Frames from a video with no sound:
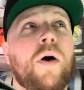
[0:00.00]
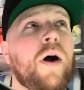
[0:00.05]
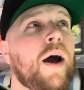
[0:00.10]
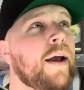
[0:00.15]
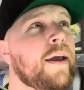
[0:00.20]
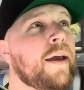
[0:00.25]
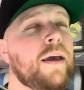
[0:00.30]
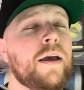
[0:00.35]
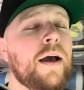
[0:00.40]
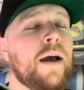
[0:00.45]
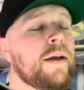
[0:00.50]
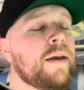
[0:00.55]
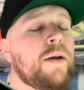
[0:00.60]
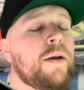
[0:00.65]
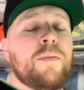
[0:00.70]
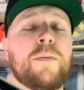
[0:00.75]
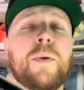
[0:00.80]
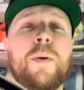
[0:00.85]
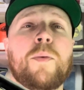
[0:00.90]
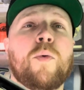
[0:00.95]
I can't
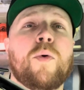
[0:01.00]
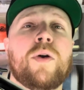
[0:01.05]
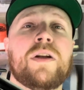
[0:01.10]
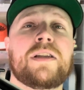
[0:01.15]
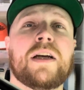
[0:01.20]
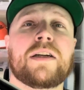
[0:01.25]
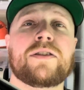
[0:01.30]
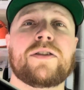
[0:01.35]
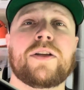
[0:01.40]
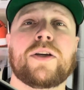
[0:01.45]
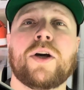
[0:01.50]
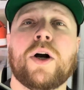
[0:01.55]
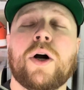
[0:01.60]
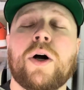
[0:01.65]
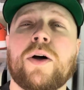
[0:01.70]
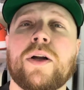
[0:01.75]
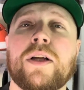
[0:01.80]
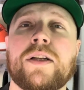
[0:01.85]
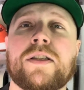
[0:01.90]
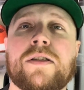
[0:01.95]
remember what it's actually
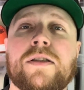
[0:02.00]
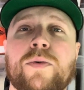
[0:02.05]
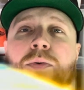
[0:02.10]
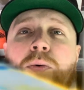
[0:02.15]
called. It's the